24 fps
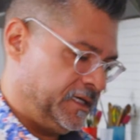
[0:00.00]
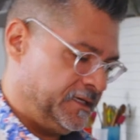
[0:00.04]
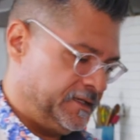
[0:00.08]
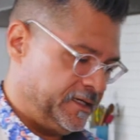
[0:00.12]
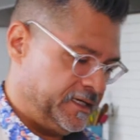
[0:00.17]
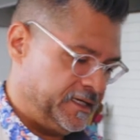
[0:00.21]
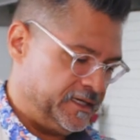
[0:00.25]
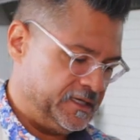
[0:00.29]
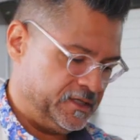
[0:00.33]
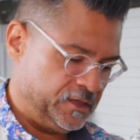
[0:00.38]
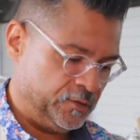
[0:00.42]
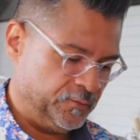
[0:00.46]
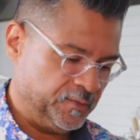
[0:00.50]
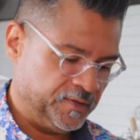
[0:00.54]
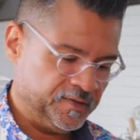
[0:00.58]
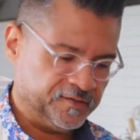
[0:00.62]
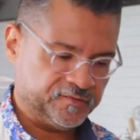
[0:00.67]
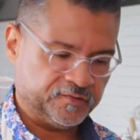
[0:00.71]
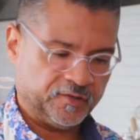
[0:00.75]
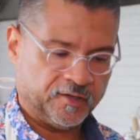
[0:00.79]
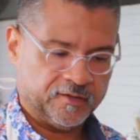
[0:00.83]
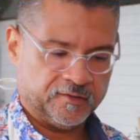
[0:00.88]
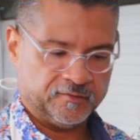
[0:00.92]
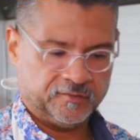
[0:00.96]
And then you want
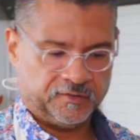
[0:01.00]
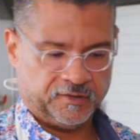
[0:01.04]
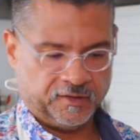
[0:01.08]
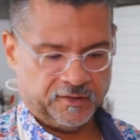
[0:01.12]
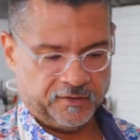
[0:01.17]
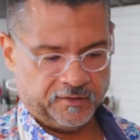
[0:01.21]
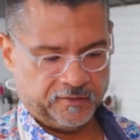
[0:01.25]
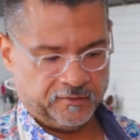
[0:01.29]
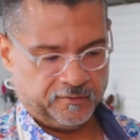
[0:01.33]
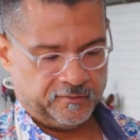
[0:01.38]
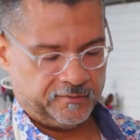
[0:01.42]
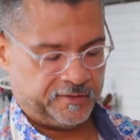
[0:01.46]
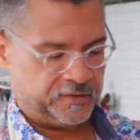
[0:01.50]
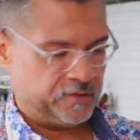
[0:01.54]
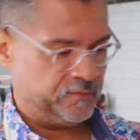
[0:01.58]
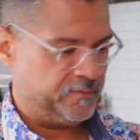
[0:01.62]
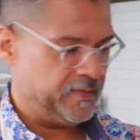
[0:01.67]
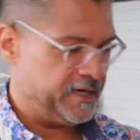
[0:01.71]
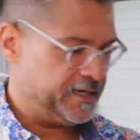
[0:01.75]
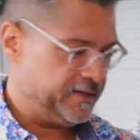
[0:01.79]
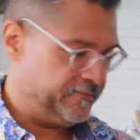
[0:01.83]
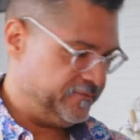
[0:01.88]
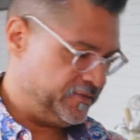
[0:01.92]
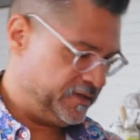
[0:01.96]
to start on low, and
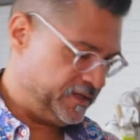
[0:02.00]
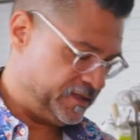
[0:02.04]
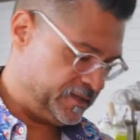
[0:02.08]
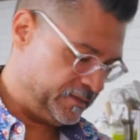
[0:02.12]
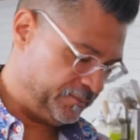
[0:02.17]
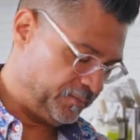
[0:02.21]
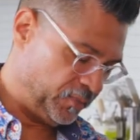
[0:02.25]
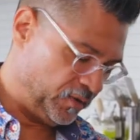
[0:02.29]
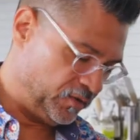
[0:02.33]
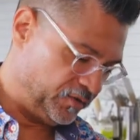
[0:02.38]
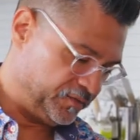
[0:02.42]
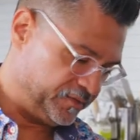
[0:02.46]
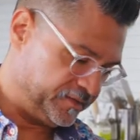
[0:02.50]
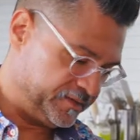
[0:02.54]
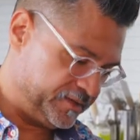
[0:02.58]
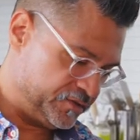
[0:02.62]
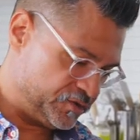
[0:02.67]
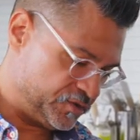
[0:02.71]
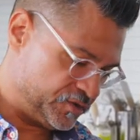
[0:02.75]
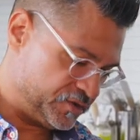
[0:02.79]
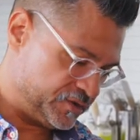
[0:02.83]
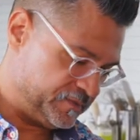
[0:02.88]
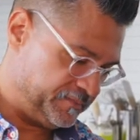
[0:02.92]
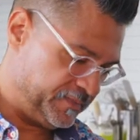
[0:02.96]
you might even need to pulse
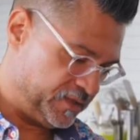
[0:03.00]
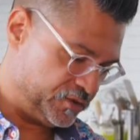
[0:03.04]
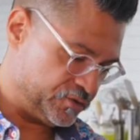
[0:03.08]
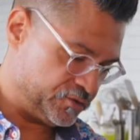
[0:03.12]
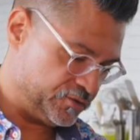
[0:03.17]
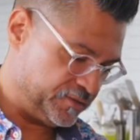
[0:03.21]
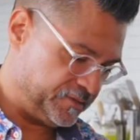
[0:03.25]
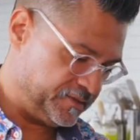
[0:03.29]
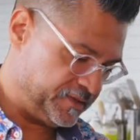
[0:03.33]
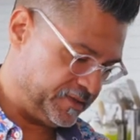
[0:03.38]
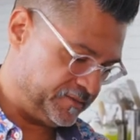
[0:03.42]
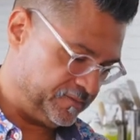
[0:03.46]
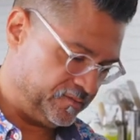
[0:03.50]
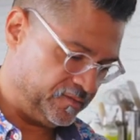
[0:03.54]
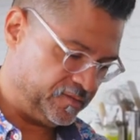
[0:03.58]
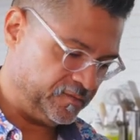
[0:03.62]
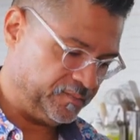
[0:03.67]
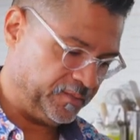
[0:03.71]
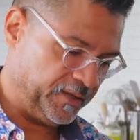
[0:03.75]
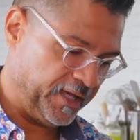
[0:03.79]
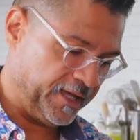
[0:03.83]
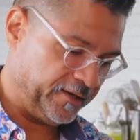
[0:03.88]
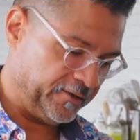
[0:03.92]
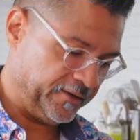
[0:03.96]
it just to make sure it doesn't
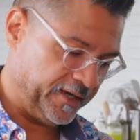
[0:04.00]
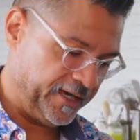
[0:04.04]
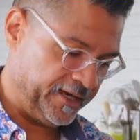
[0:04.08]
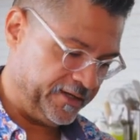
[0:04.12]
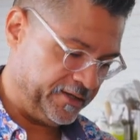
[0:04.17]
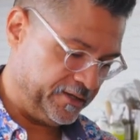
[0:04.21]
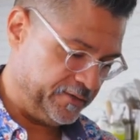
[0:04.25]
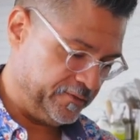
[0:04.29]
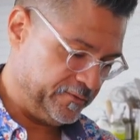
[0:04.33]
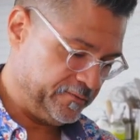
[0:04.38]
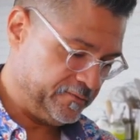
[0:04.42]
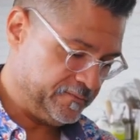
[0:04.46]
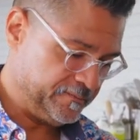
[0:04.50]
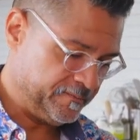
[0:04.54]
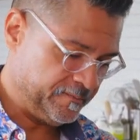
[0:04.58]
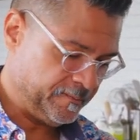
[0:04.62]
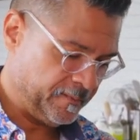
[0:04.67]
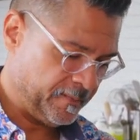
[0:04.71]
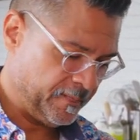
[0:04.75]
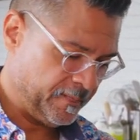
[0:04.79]
splatter at you.